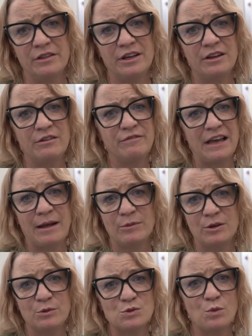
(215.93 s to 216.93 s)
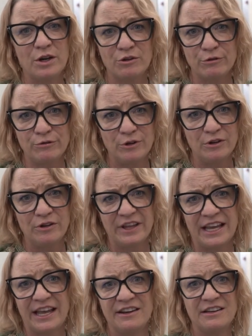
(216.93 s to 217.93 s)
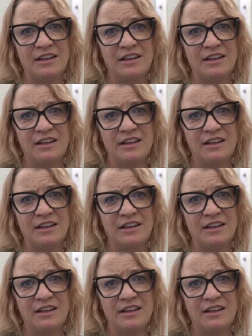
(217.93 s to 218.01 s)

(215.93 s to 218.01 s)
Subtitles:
The family was wonderful. They had a